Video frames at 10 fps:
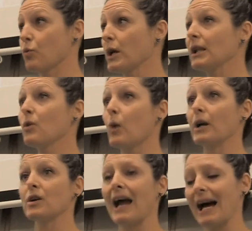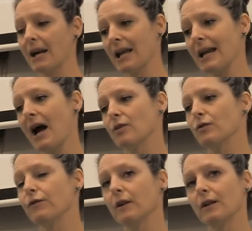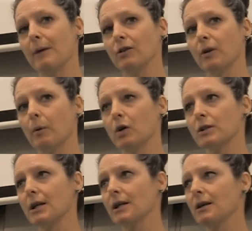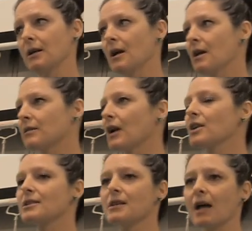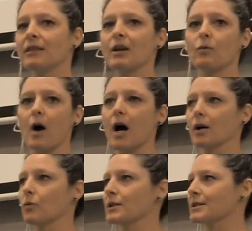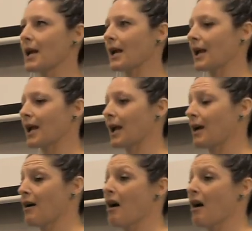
really where you're at and how you feel about the person. There's nothing wrong with saying,